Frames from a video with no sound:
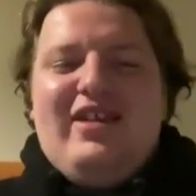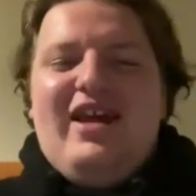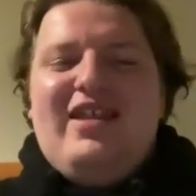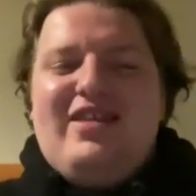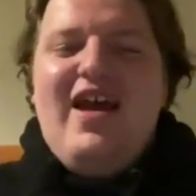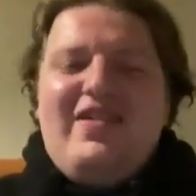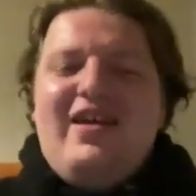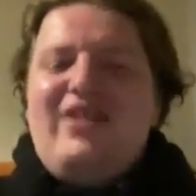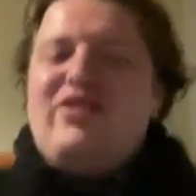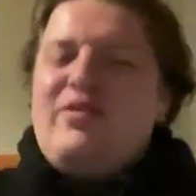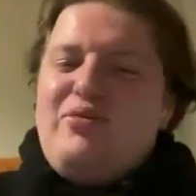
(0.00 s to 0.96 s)
That's
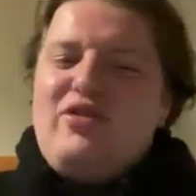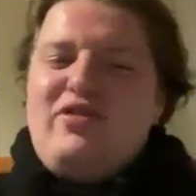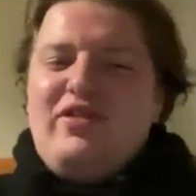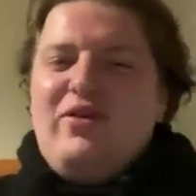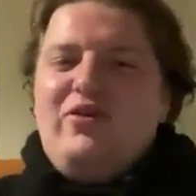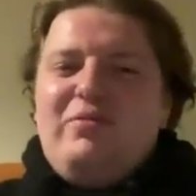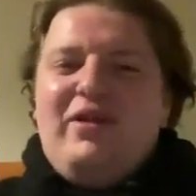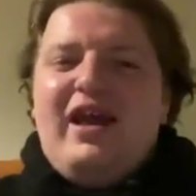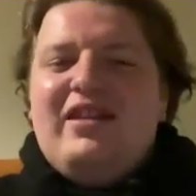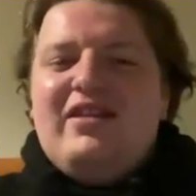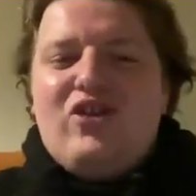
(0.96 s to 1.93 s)
the Bristol that would have
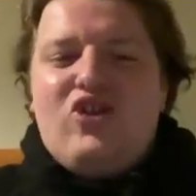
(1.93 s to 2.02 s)
played in the